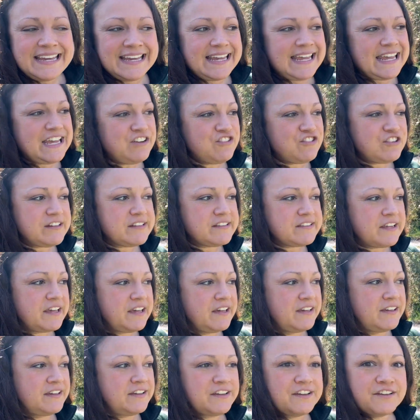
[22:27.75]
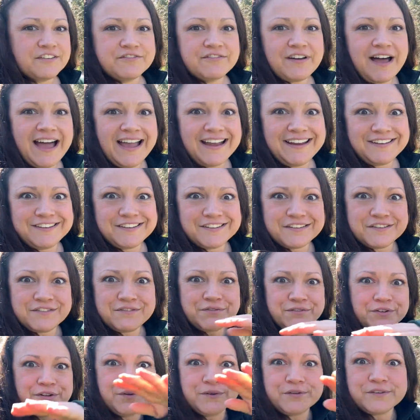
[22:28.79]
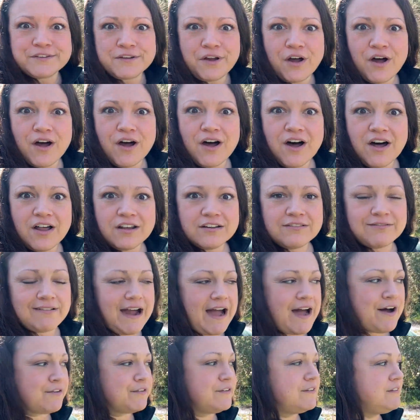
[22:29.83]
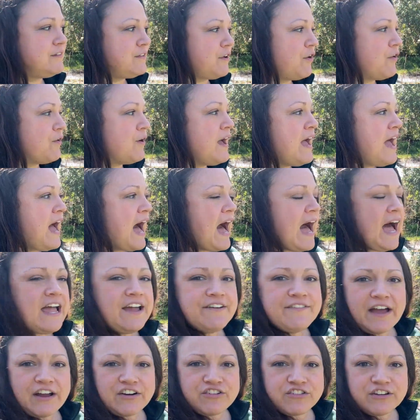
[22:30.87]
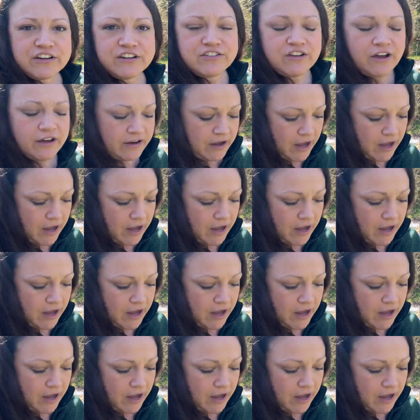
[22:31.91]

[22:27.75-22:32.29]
it just vines and roots all around. So I have actually dug